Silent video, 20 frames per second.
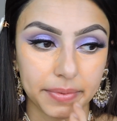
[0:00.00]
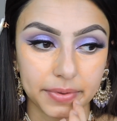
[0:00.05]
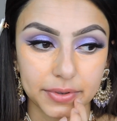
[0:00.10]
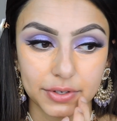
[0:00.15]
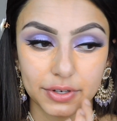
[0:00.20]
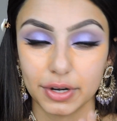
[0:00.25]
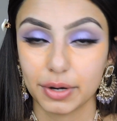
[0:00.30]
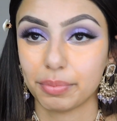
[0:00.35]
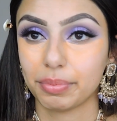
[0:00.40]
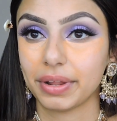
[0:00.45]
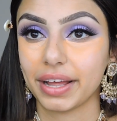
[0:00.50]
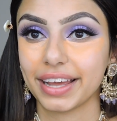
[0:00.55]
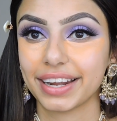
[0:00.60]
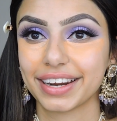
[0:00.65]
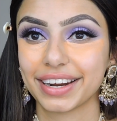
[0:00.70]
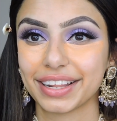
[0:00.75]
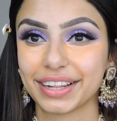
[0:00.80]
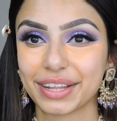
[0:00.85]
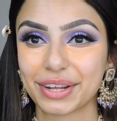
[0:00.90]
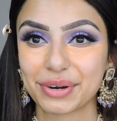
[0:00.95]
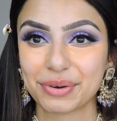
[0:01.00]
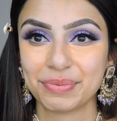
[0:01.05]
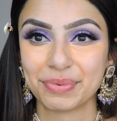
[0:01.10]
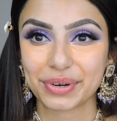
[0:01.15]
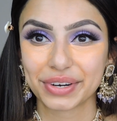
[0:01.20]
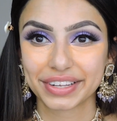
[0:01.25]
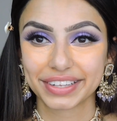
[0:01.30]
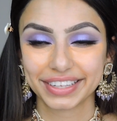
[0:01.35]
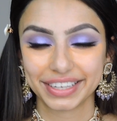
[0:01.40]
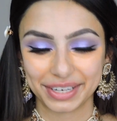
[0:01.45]
Should have applied it a little
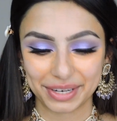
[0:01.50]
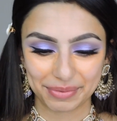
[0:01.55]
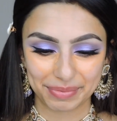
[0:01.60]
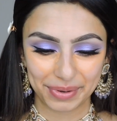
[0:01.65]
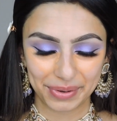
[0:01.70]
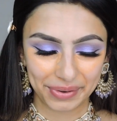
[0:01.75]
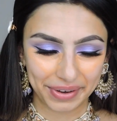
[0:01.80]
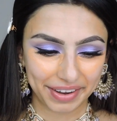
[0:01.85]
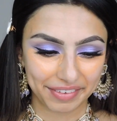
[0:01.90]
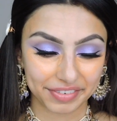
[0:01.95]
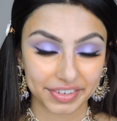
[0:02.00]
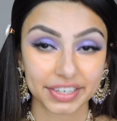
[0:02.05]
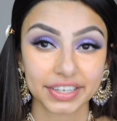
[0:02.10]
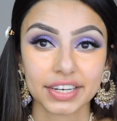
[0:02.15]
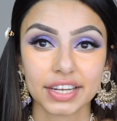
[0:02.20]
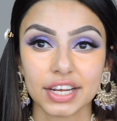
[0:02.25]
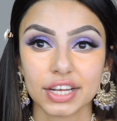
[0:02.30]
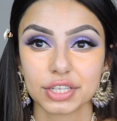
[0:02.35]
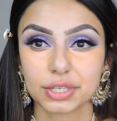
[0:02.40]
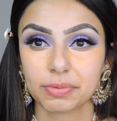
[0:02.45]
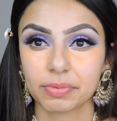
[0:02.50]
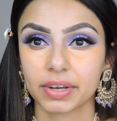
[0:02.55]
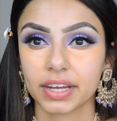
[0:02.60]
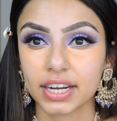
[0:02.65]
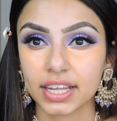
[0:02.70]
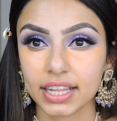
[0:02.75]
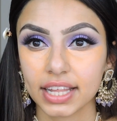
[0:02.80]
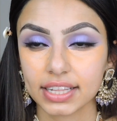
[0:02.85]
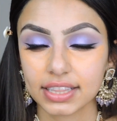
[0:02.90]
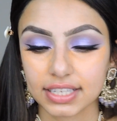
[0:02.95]
more cleaner, but whatever. So I'm
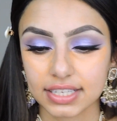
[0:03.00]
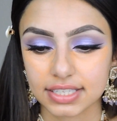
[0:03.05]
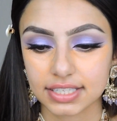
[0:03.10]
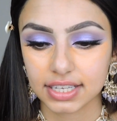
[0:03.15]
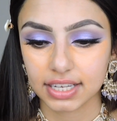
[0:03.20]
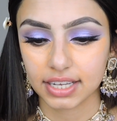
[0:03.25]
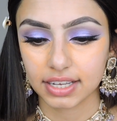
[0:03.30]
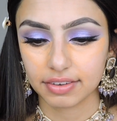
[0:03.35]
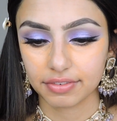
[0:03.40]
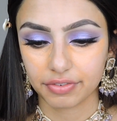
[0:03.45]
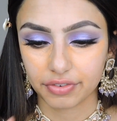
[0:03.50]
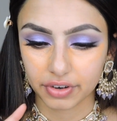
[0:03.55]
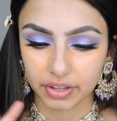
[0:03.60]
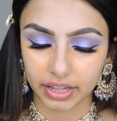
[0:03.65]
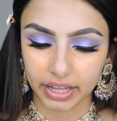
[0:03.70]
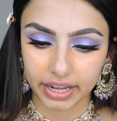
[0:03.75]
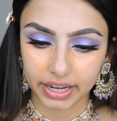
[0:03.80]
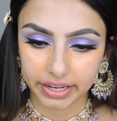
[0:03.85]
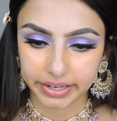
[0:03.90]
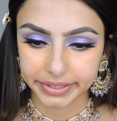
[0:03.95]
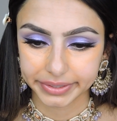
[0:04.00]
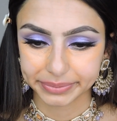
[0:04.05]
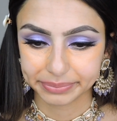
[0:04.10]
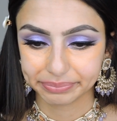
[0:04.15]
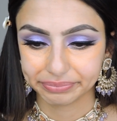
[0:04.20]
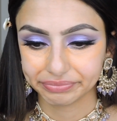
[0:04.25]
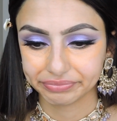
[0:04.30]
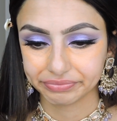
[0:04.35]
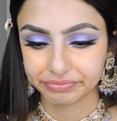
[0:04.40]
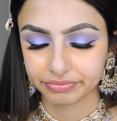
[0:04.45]
gonna let this sit for like
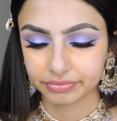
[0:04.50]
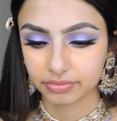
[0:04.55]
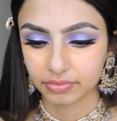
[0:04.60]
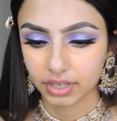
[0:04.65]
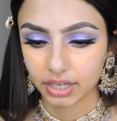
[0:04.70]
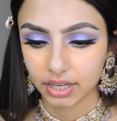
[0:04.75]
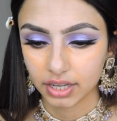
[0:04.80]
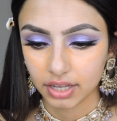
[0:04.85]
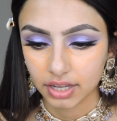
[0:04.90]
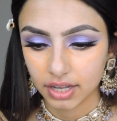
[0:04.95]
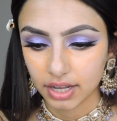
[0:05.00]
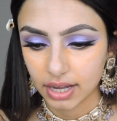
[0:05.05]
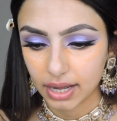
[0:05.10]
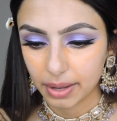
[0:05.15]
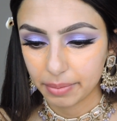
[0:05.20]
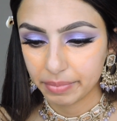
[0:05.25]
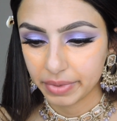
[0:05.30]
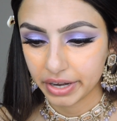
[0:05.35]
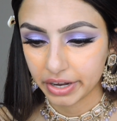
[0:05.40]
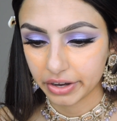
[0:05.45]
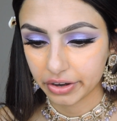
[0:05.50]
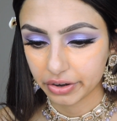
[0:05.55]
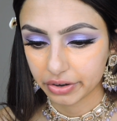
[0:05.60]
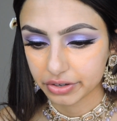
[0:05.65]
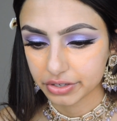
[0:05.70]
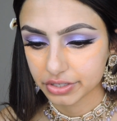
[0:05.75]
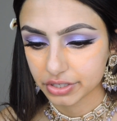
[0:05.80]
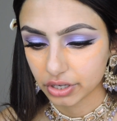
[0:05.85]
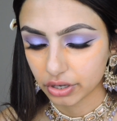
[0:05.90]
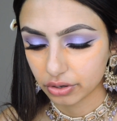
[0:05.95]
a minute or
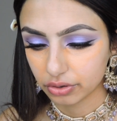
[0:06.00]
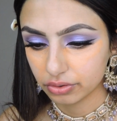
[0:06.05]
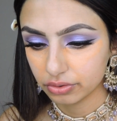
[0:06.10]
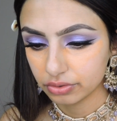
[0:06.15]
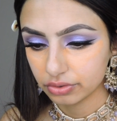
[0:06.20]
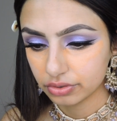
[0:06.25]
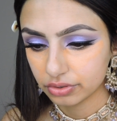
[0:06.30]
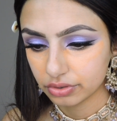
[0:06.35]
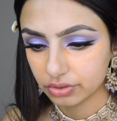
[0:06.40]
so.